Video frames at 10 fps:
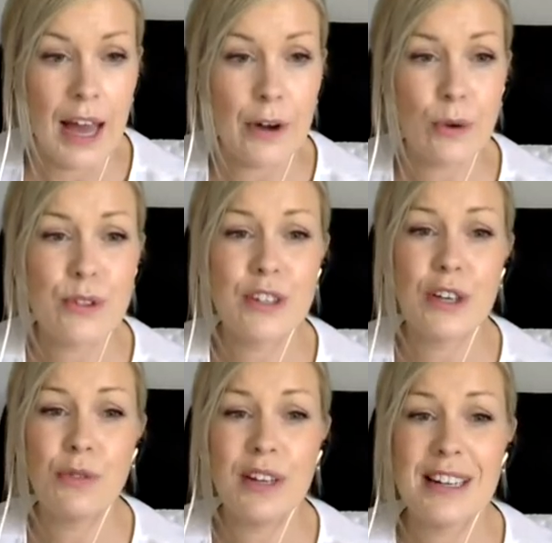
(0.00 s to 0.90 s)
and also that
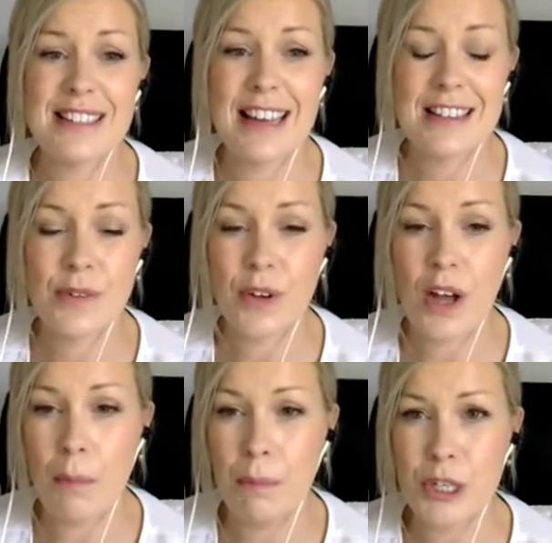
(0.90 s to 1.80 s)
you feel a sense of
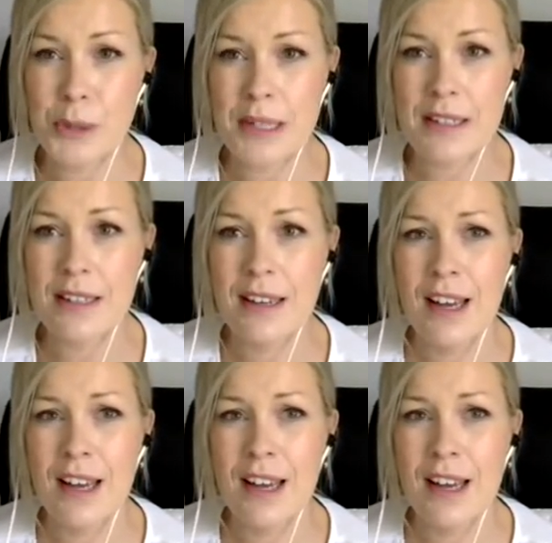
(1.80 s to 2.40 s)
accomplishment.